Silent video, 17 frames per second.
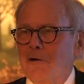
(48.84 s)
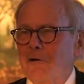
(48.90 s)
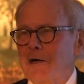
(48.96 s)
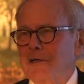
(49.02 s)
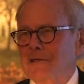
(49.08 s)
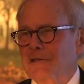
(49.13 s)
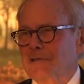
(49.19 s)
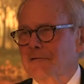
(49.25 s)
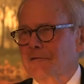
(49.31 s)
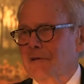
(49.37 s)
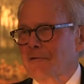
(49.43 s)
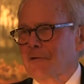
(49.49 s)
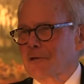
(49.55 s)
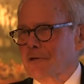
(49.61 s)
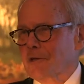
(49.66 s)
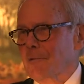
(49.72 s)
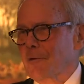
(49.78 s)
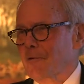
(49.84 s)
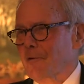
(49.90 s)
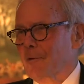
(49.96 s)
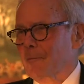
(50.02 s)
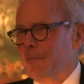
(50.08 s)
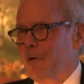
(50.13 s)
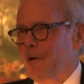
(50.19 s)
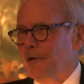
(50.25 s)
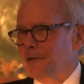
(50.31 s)
they're less than the sum of their
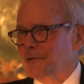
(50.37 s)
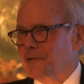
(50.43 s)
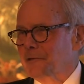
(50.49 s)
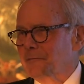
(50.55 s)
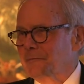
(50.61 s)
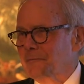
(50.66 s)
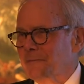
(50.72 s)
parts.